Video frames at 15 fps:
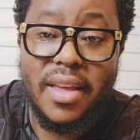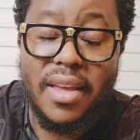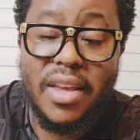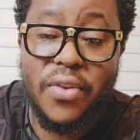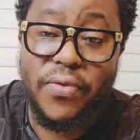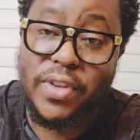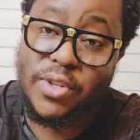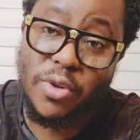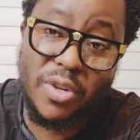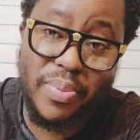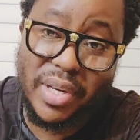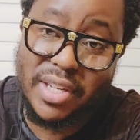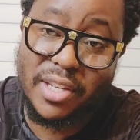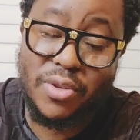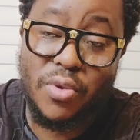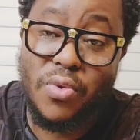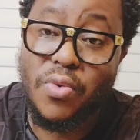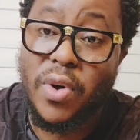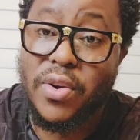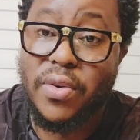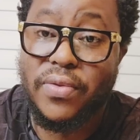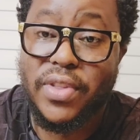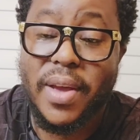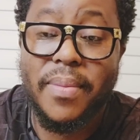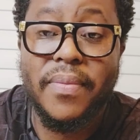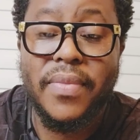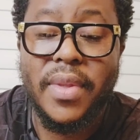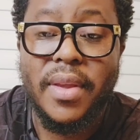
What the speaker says: If it's not Precious Lungu, one of them,